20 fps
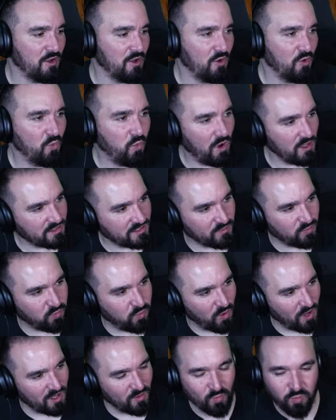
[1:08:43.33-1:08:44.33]
What's
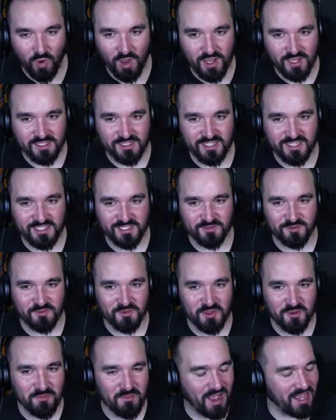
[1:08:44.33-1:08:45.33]
what? Why is this
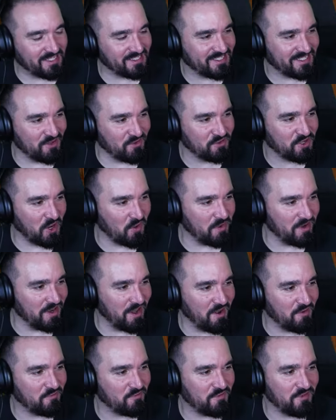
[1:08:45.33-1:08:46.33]
the mask still going
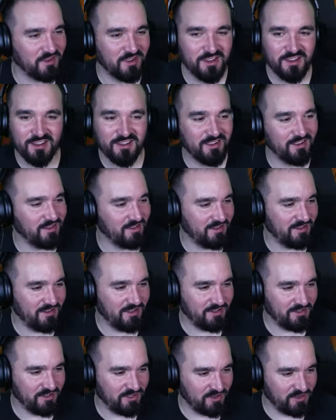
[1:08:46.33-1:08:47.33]
off?
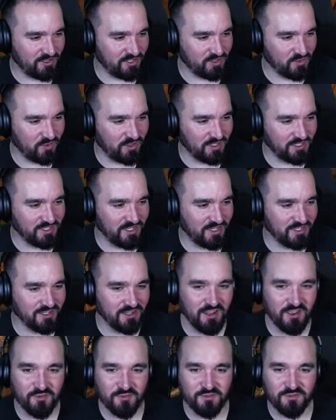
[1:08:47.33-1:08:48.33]
I just want to turn it
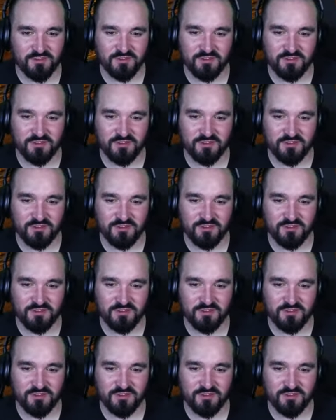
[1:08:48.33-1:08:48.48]
off.